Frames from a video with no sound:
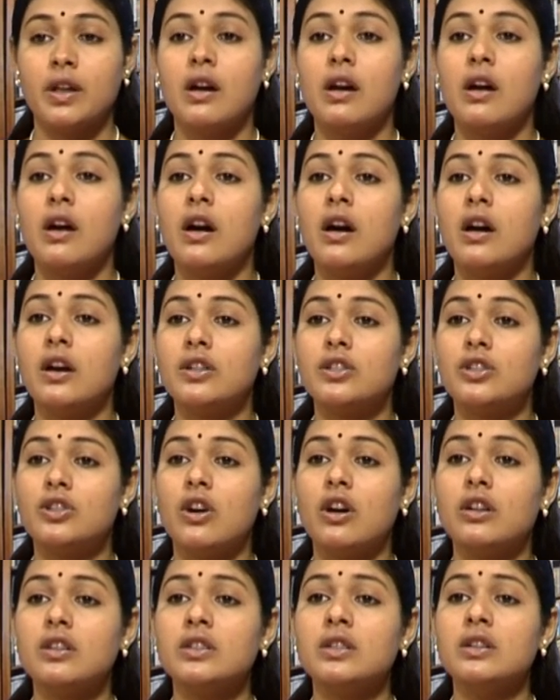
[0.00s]
Her
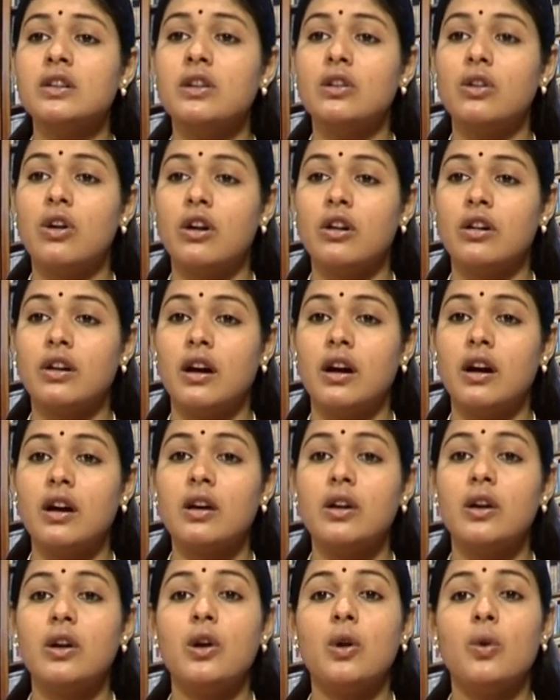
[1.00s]
daughter Laura
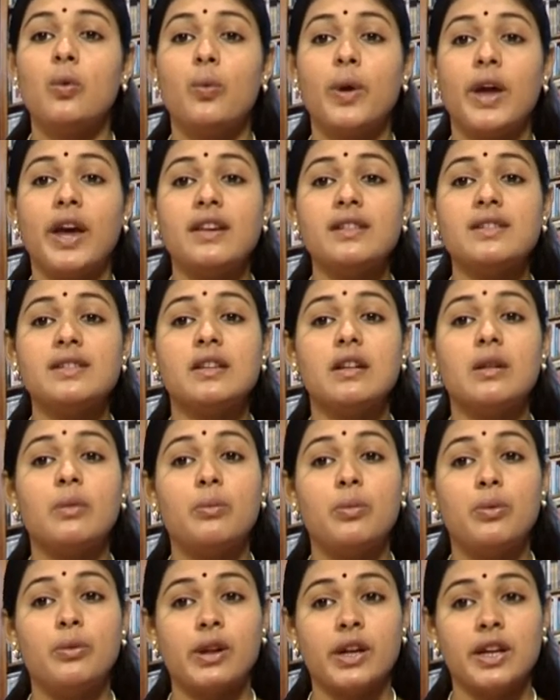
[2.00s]
wears a
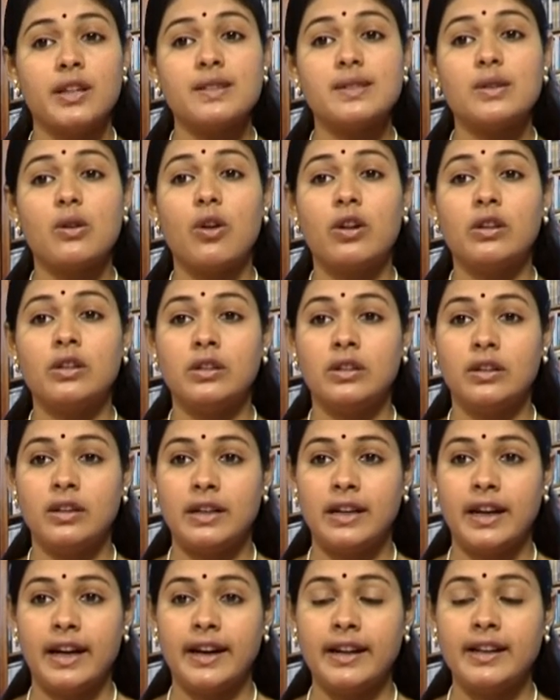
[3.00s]
brace on her
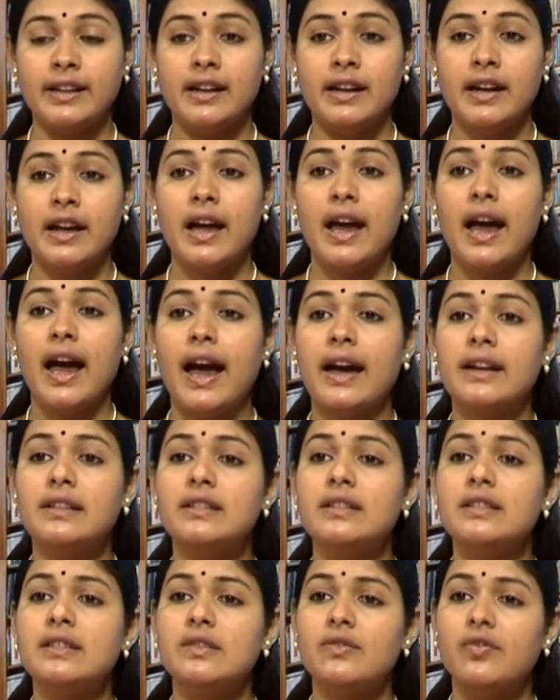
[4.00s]
leg and
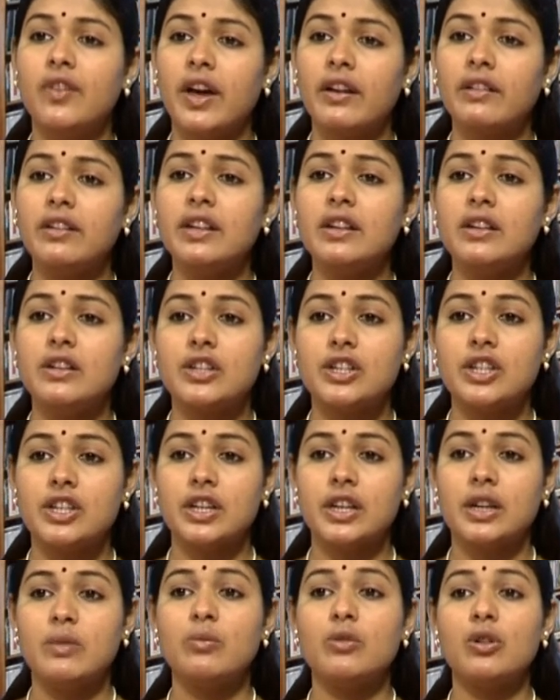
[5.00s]
is very
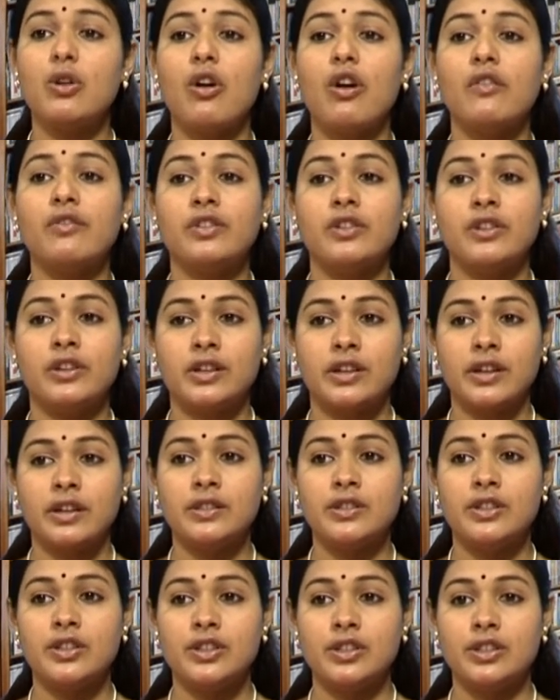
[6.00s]
ashamed of her
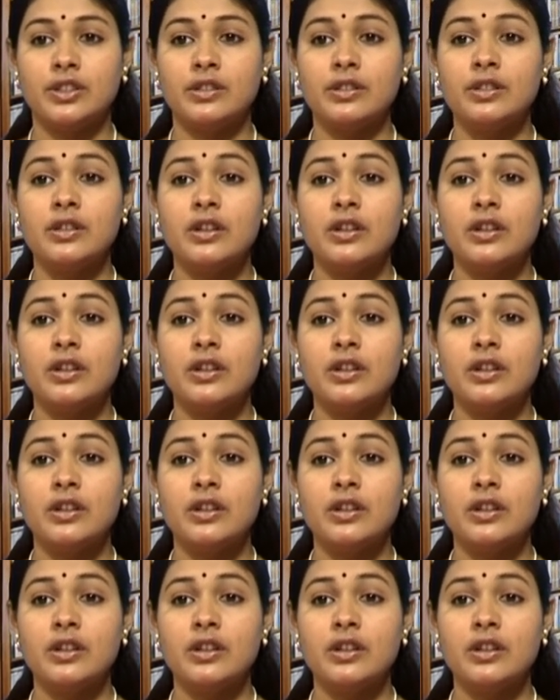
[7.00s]
condition